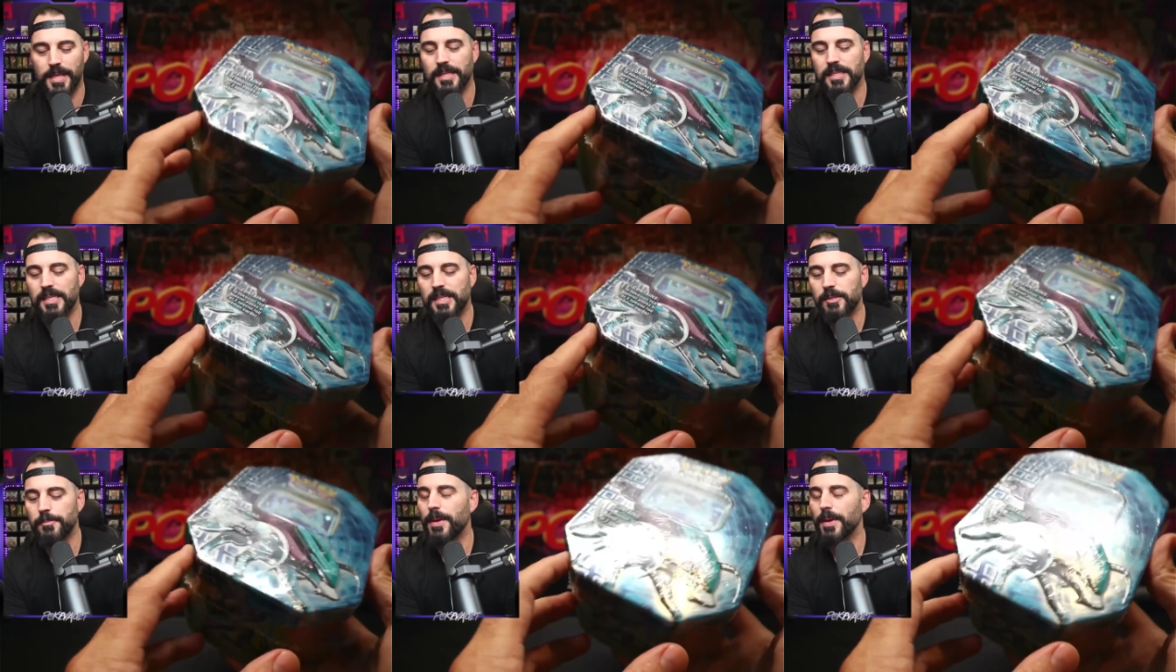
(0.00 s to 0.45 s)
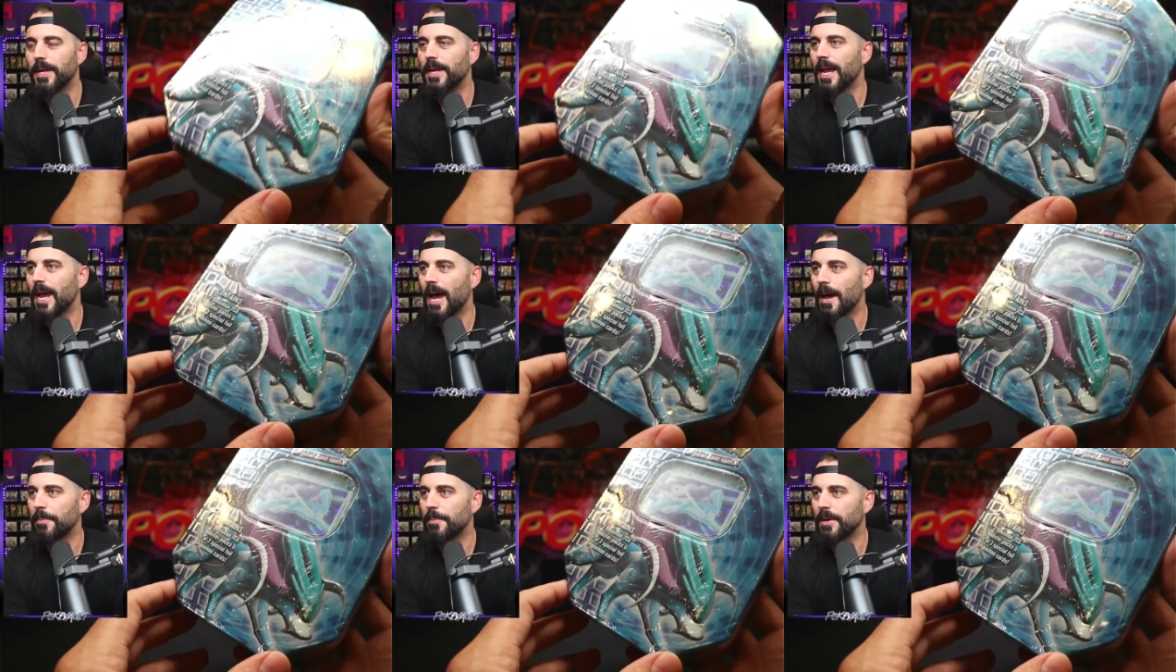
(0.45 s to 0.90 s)
This has been
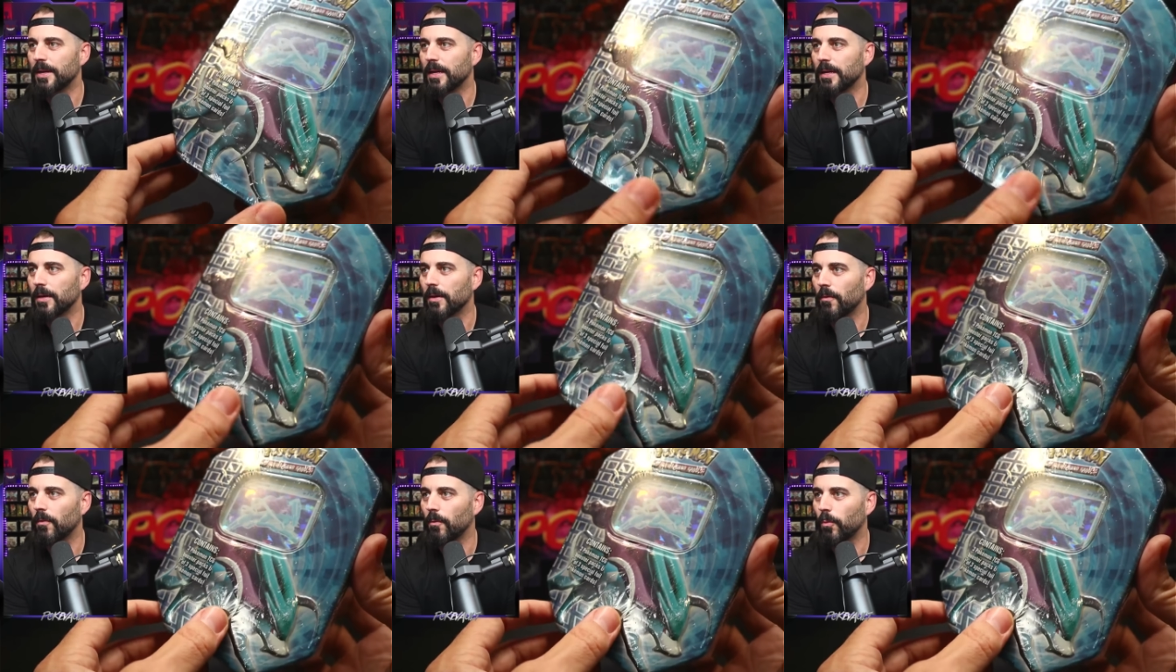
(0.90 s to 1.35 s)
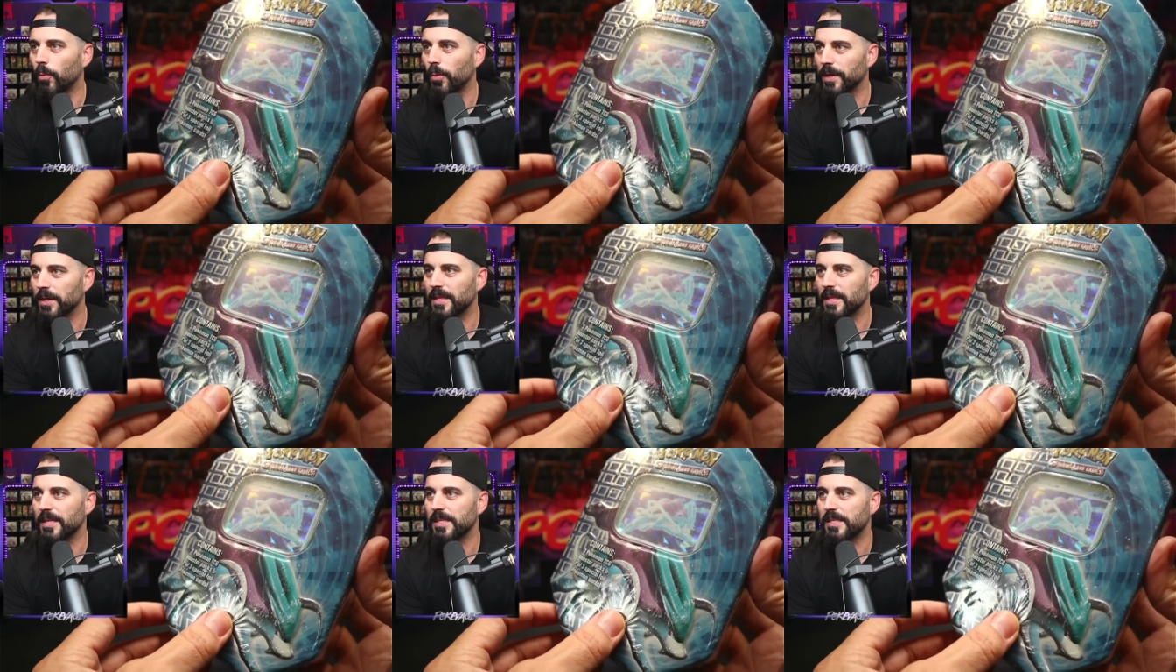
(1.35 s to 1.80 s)
happening
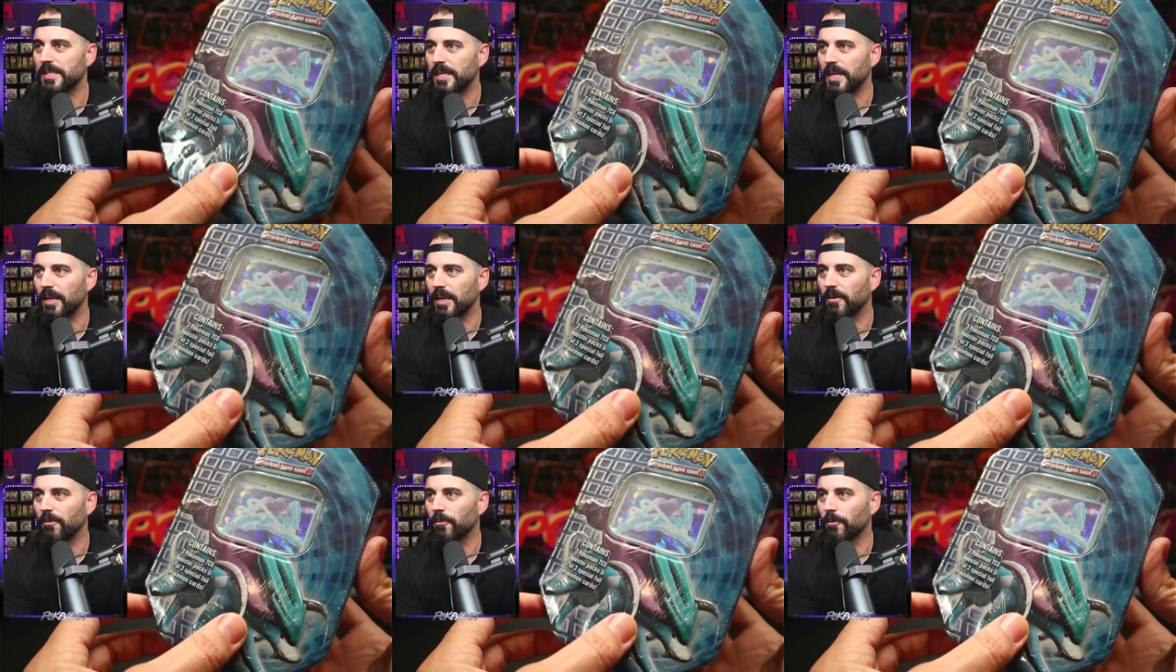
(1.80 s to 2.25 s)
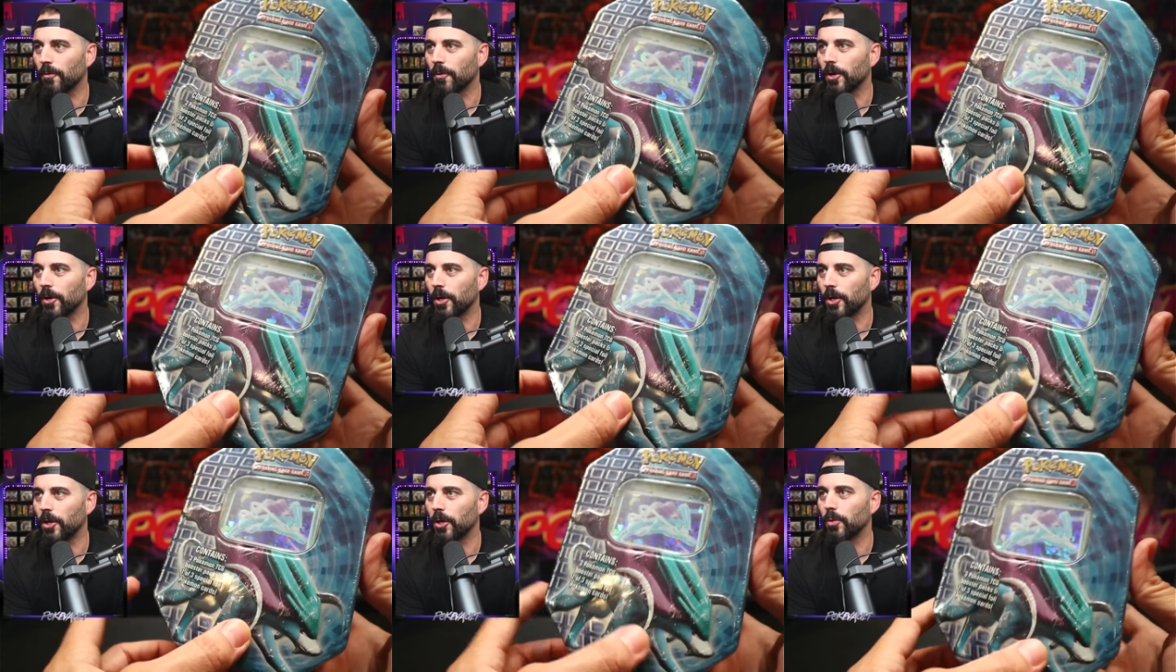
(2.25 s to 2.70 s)
with this tin
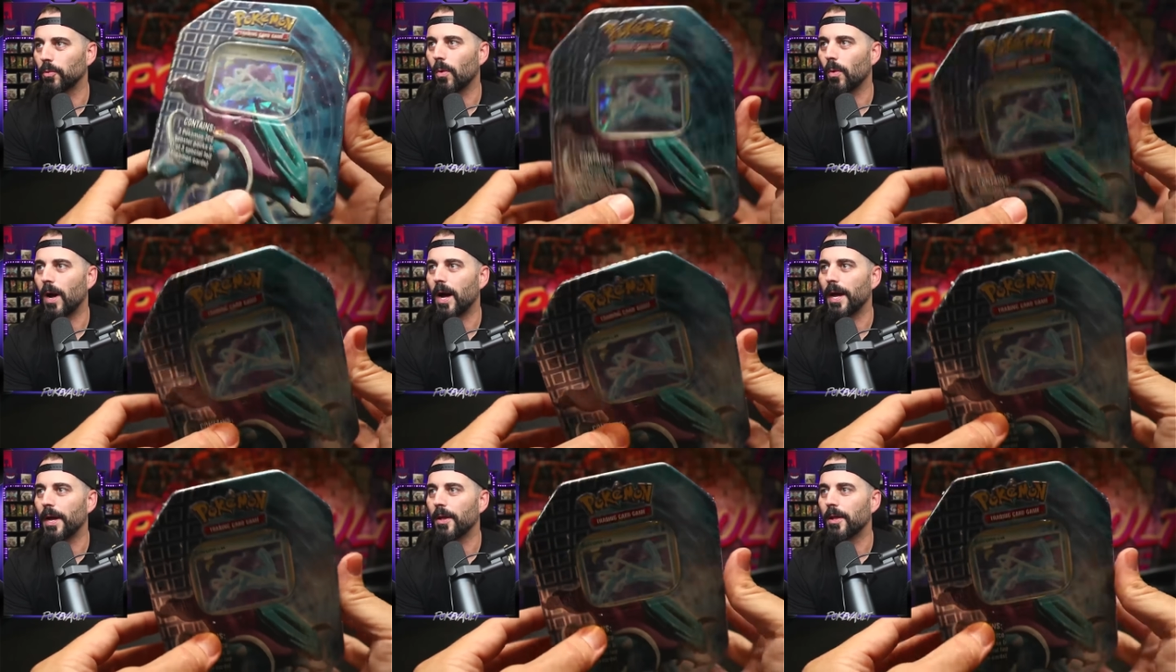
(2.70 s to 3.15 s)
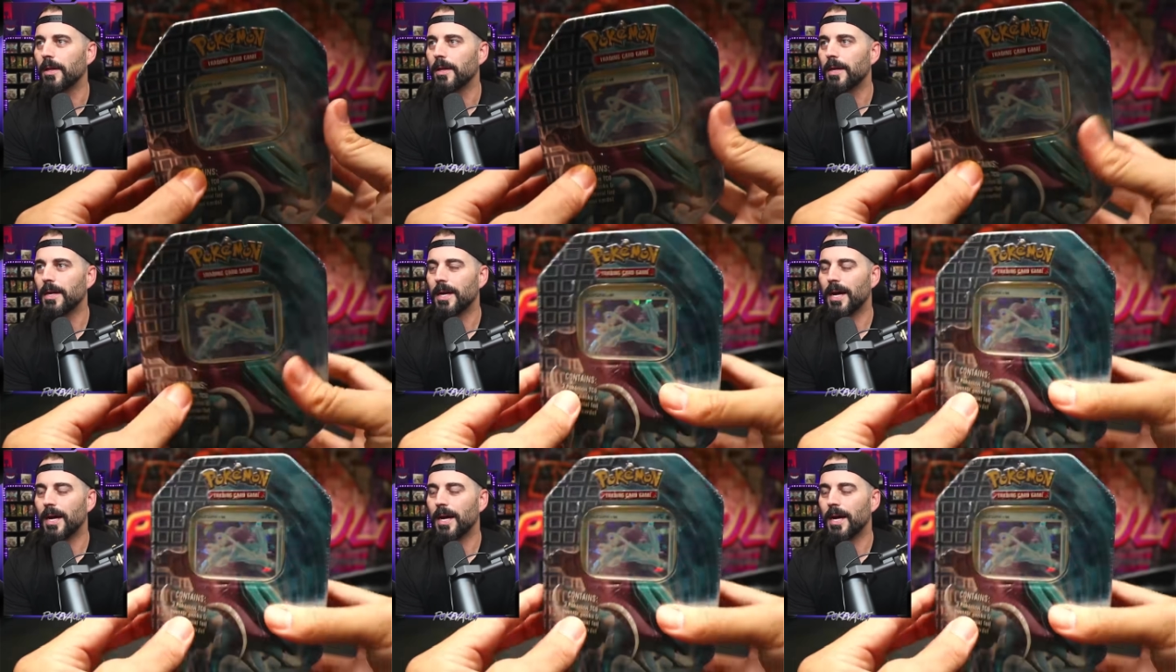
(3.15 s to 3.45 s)
for a good while.